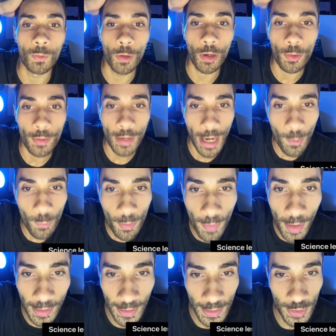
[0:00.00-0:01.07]
How were
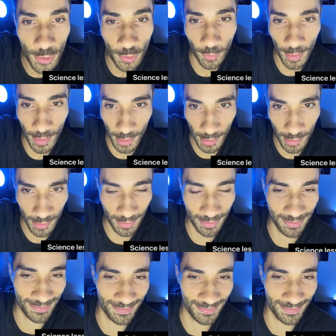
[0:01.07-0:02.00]
monkeys created?